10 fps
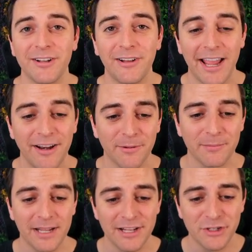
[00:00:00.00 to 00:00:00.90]
single
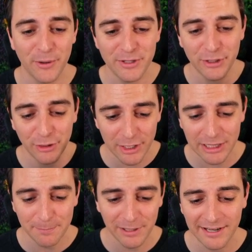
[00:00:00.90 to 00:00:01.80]
item. It's going to look
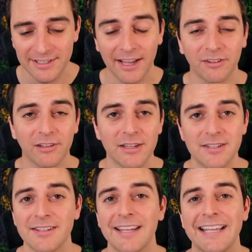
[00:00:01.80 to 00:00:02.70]
at the plain text
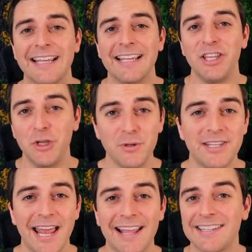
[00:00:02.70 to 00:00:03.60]
list,
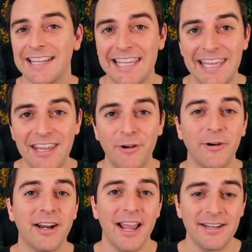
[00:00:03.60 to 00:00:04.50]
use that as a key
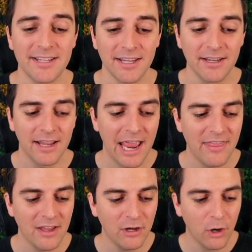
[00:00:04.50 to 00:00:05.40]
or an ID,
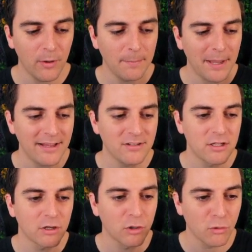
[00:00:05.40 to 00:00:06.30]
and then go and
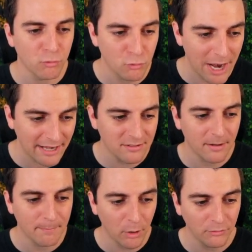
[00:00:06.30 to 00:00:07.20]
paste the
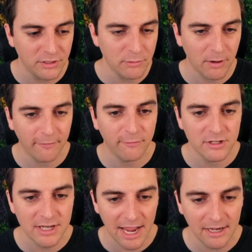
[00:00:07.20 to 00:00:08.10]
correct
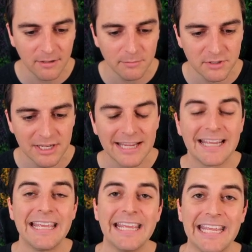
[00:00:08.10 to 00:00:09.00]
multi-reference items
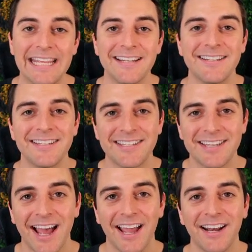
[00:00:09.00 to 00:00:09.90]

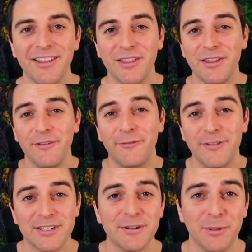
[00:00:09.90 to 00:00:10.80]
inside the
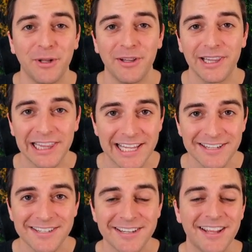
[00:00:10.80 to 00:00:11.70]
visible
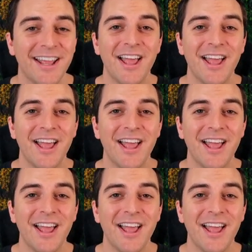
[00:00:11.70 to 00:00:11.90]
list.